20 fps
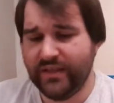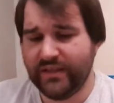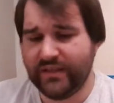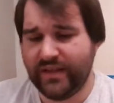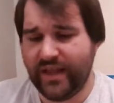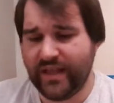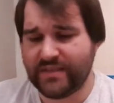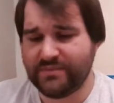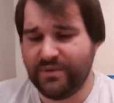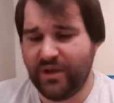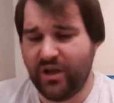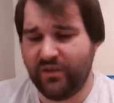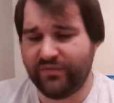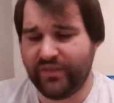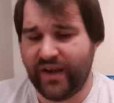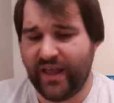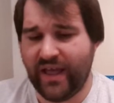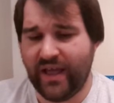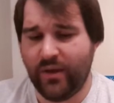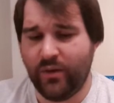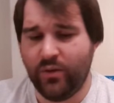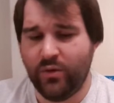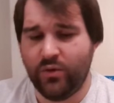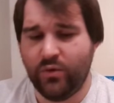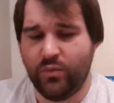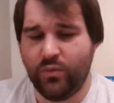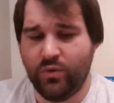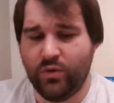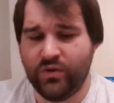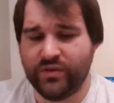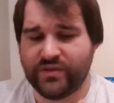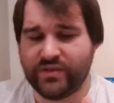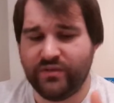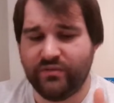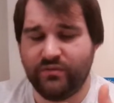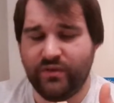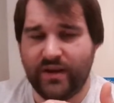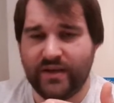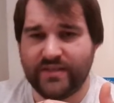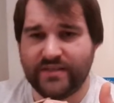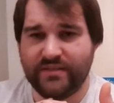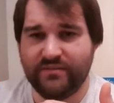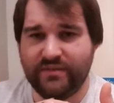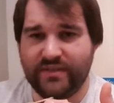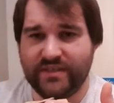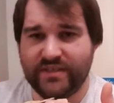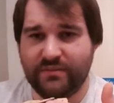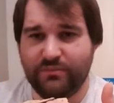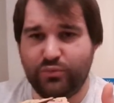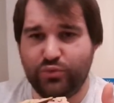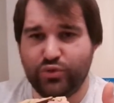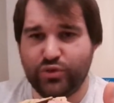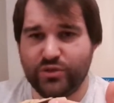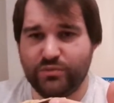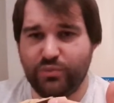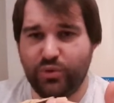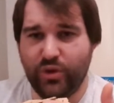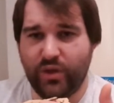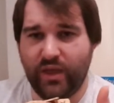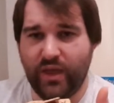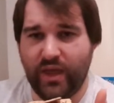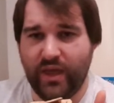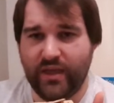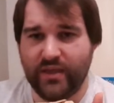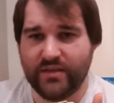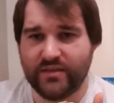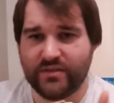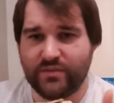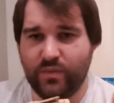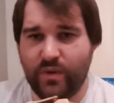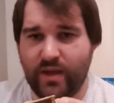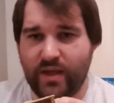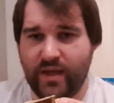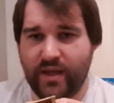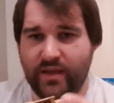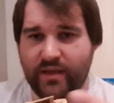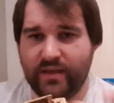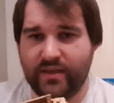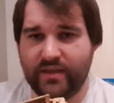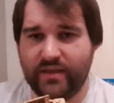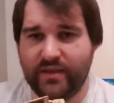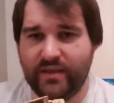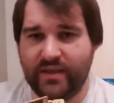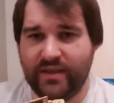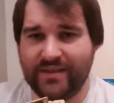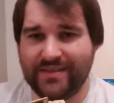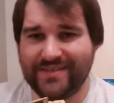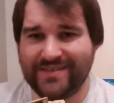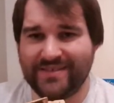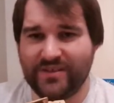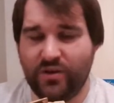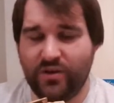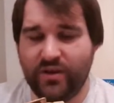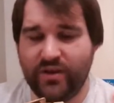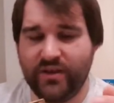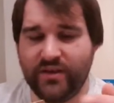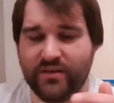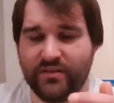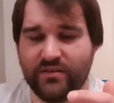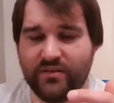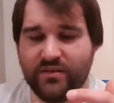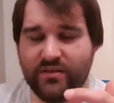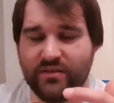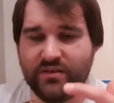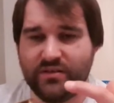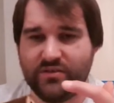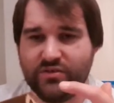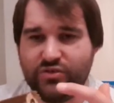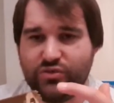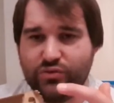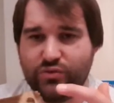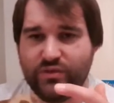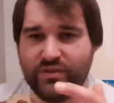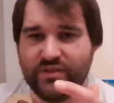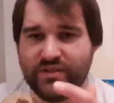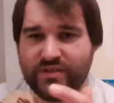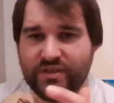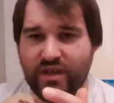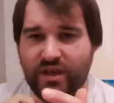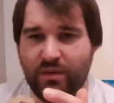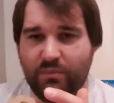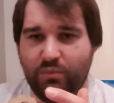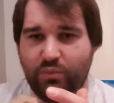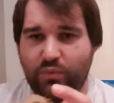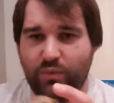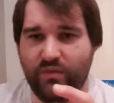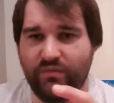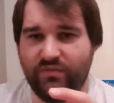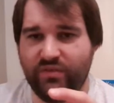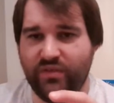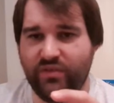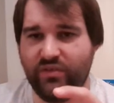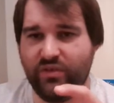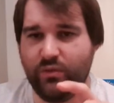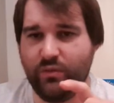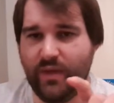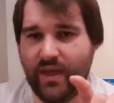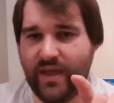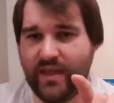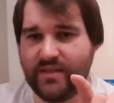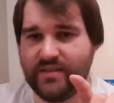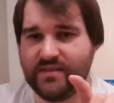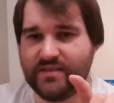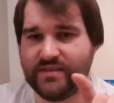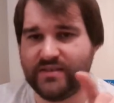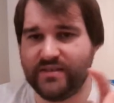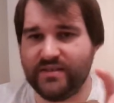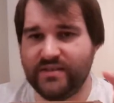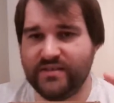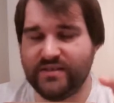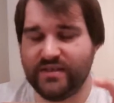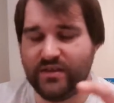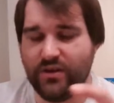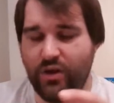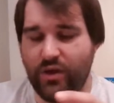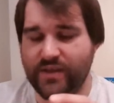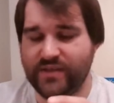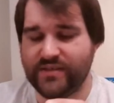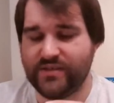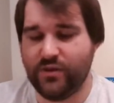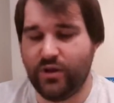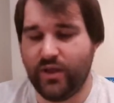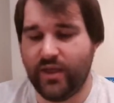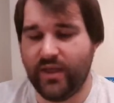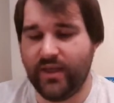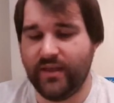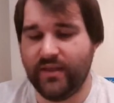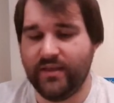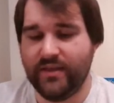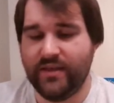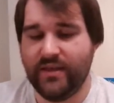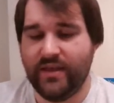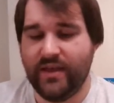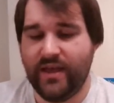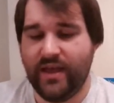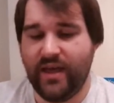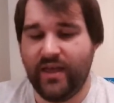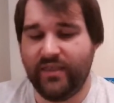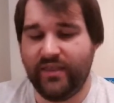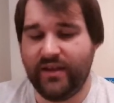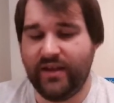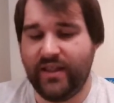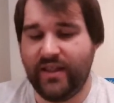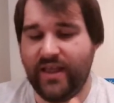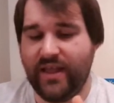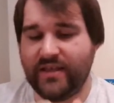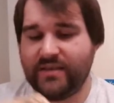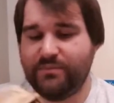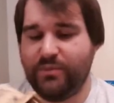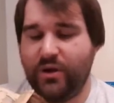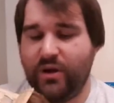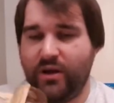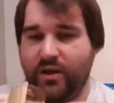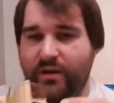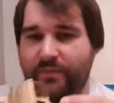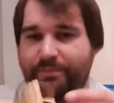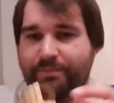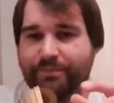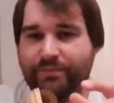The next bit after that was relatively simple, just putting a square inside that joins up with the 2 ends. It's a nice socket. And then the next part